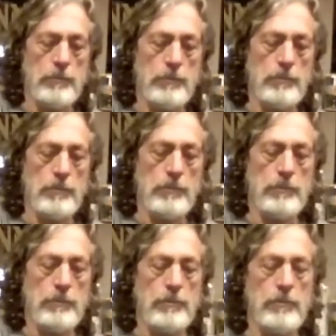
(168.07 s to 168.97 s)

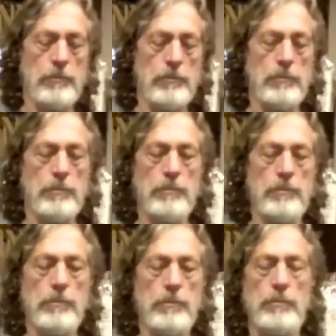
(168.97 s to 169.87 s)

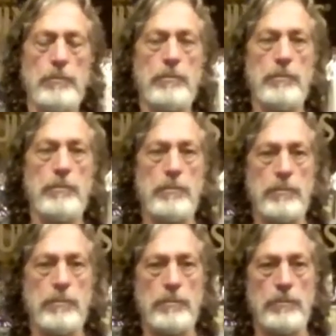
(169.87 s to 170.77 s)

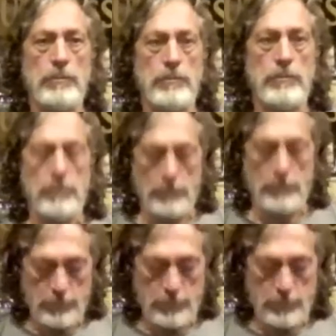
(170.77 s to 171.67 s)

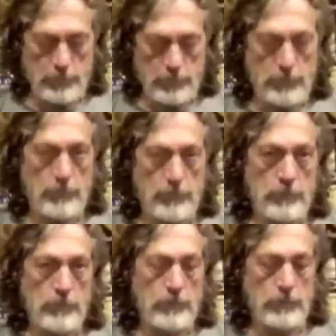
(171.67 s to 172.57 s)

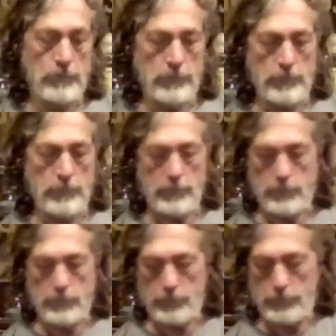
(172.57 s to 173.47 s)

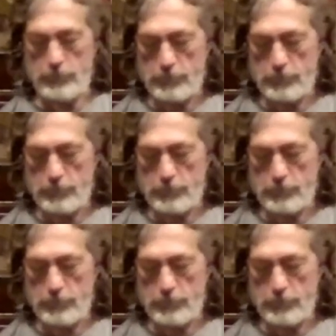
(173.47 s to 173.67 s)
No words are spoken by the person on screen.